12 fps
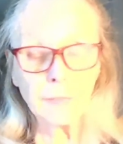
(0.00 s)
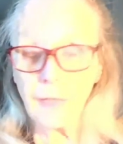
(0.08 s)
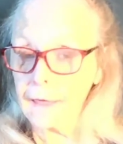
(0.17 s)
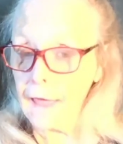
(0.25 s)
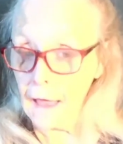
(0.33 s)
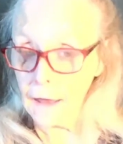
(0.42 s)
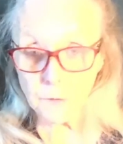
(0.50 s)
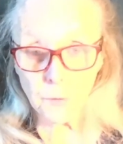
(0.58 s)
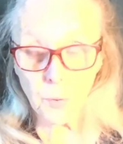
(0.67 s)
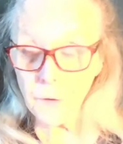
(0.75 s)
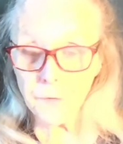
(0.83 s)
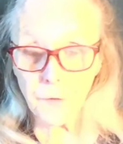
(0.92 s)
They
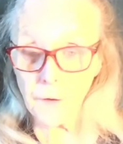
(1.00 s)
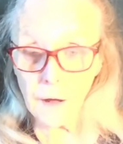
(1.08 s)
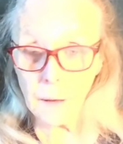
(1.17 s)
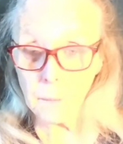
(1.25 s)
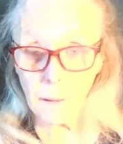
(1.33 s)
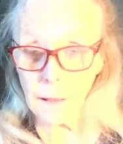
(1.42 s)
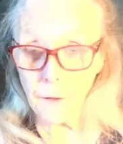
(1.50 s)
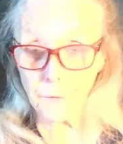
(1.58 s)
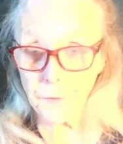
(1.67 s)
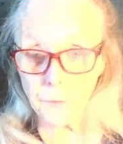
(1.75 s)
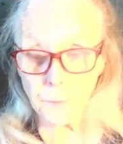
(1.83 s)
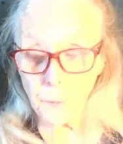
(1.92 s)
can't trust that anybody
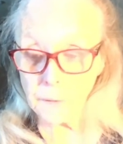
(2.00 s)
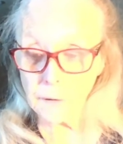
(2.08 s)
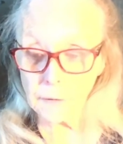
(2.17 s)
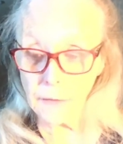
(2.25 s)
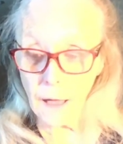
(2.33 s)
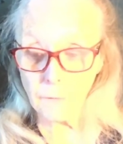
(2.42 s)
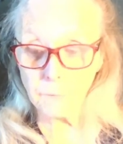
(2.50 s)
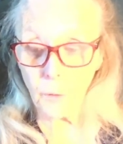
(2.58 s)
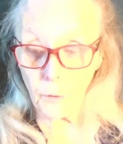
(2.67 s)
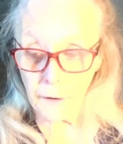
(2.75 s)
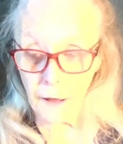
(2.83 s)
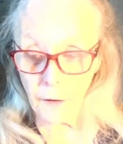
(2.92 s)
else is going to
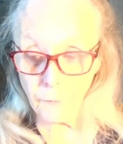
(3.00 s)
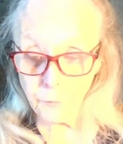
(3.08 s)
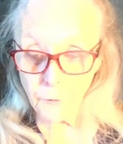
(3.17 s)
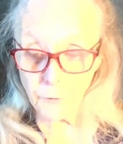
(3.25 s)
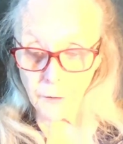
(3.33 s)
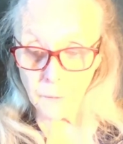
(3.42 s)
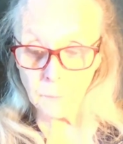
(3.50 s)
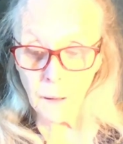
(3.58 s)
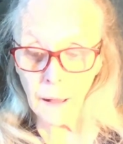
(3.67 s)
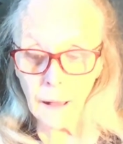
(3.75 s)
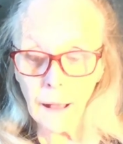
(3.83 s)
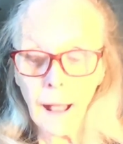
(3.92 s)
love or care for
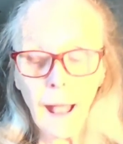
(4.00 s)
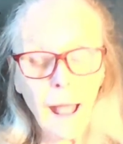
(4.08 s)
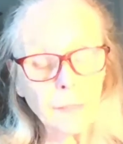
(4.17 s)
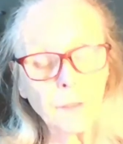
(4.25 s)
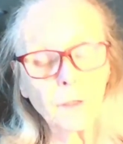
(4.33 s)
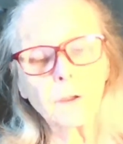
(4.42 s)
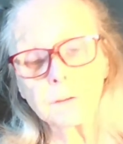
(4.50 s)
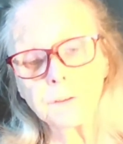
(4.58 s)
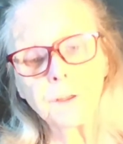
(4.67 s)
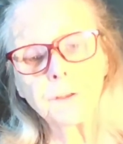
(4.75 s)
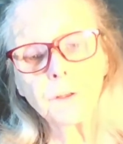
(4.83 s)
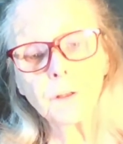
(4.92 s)
them, and they'll
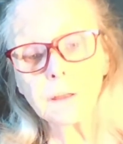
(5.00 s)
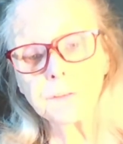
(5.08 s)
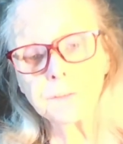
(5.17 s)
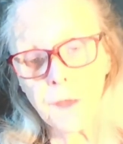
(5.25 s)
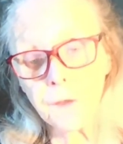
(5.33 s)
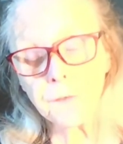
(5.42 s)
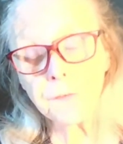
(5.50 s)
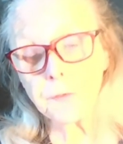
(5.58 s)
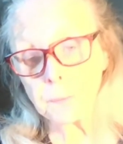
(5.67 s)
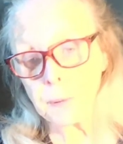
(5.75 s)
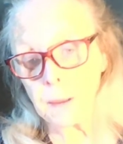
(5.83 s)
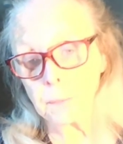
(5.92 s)
continually
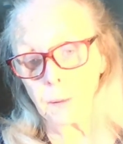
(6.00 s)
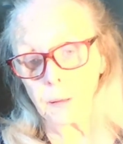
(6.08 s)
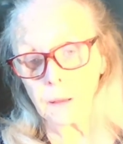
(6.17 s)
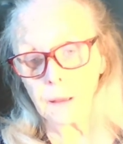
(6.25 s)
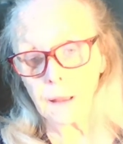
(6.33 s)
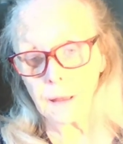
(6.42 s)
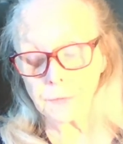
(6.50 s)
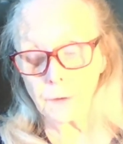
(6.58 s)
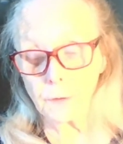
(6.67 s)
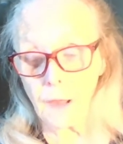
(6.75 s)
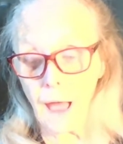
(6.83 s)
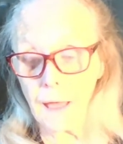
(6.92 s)
test the people in
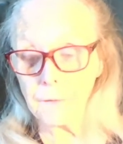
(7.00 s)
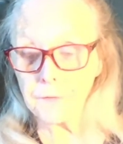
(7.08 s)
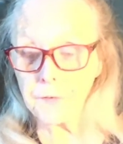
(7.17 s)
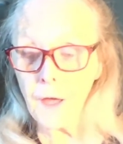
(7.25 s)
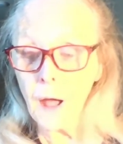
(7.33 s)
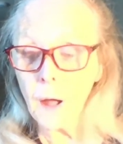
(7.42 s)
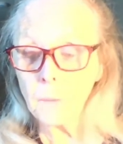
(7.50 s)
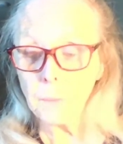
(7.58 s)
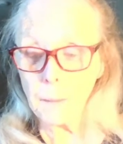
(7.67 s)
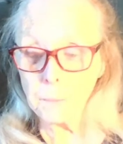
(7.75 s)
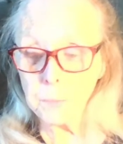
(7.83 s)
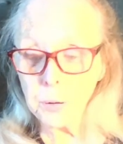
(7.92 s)
their lives
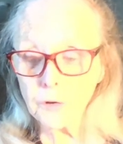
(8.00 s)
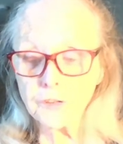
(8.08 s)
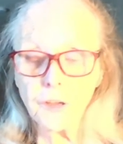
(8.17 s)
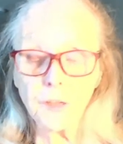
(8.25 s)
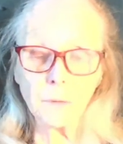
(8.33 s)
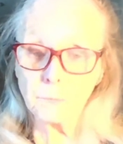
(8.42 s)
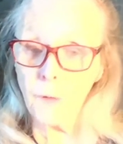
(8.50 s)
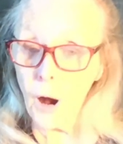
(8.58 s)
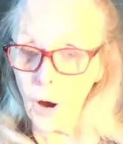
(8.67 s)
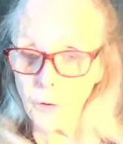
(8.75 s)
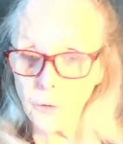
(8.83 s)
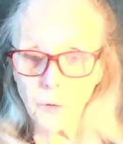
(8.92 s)
by pushing them
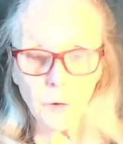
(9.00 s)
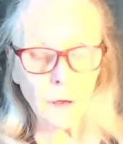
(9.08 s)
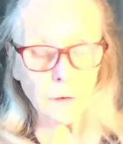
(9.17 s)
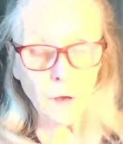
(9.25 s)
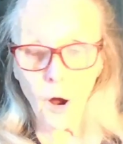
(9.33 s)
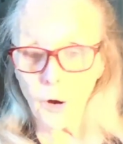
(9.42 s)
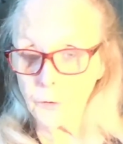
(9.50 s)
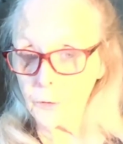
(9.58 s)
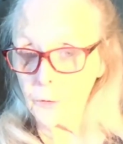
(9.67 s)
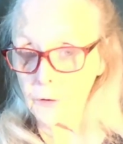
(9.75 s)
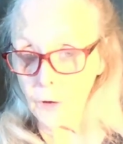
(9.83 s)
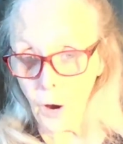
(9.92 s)
harder and
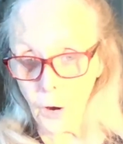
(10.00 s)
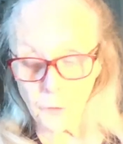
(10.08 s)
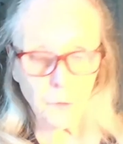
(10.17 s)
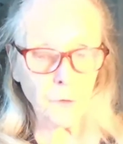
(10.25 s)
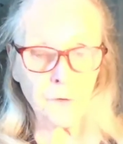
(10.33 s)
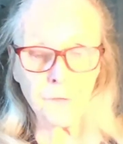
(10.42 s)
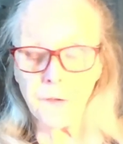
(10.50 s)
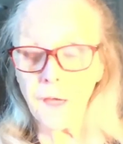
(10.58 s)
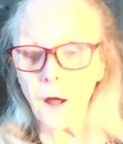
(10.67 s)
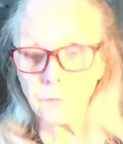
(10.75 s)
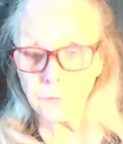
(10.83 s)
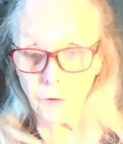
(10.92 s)
harder and harder to
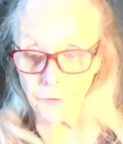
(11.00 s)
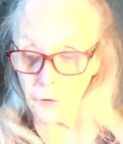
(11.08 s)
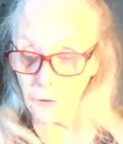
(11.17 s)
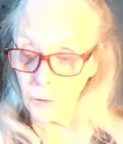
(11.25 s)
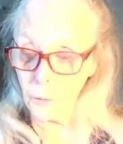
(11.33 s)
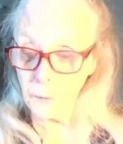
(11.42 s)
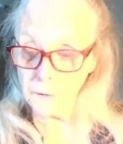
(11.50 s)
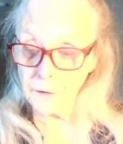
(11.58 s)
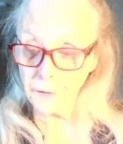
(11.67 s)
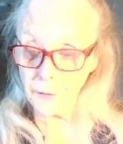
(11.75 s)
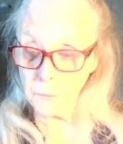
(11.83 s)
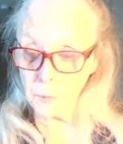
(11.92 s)
see how far they'll go
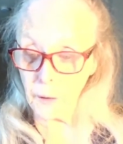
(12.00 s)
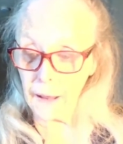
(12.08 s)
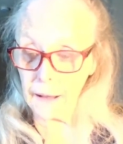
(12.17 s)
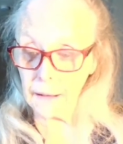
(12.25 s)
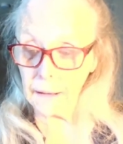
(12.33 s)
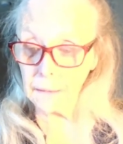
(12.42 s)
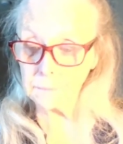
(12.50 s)
until they break.